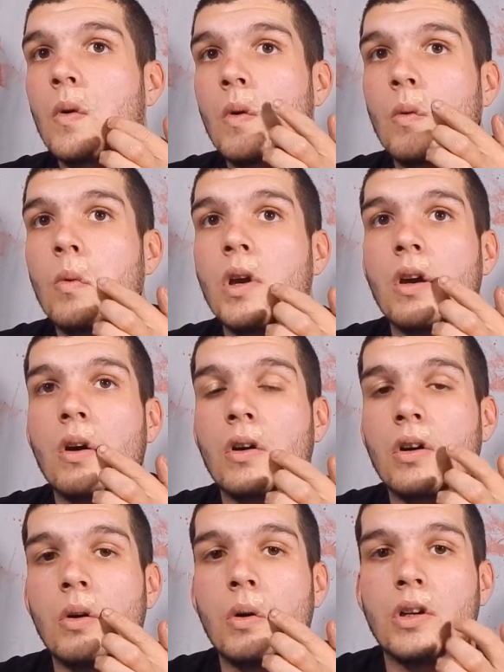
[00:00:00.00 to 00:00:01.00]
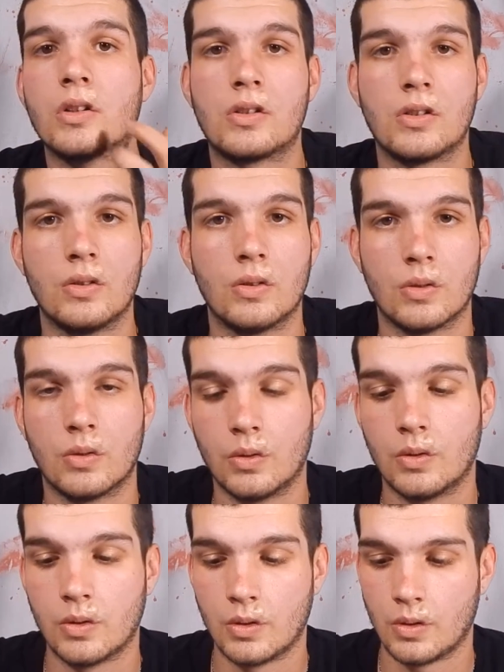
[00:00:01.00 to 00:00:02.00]
we are going to
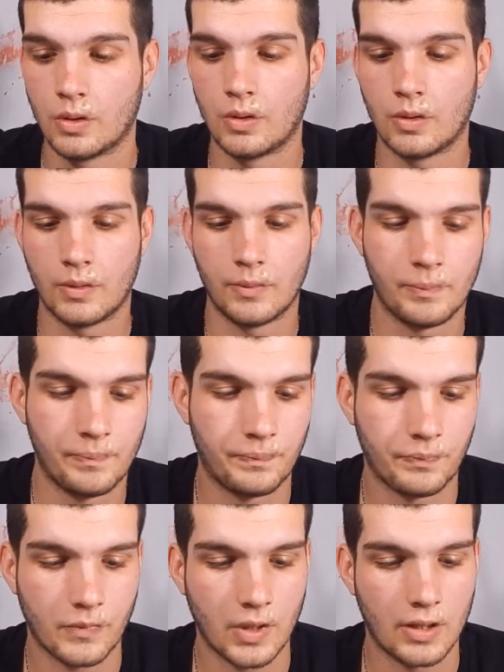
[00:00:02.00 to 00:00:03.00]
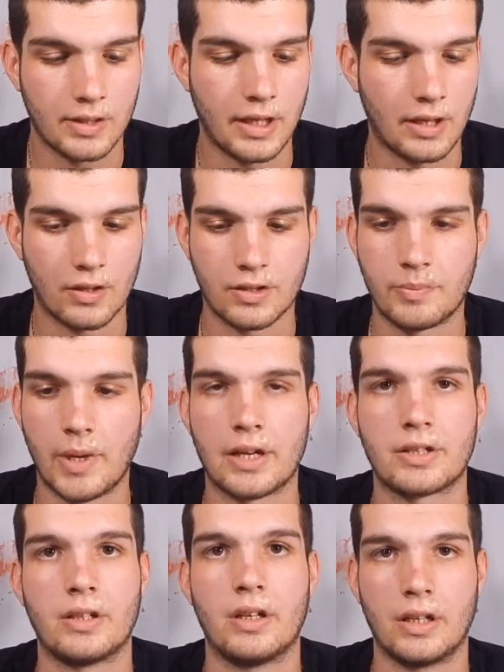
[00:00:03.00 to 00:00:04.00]
take our
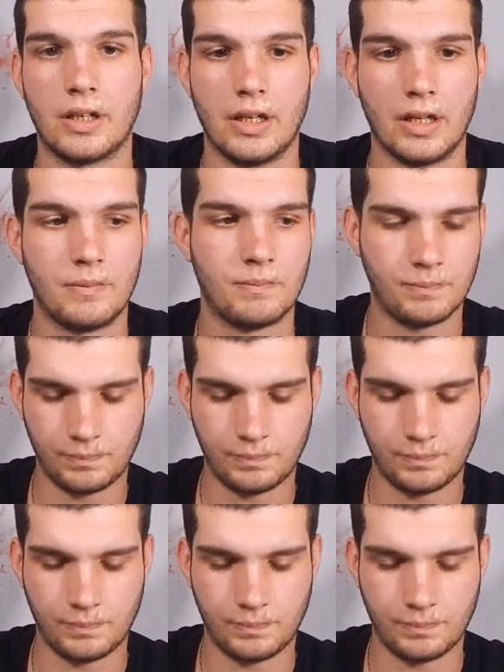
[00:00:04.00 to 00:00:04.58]
spatula again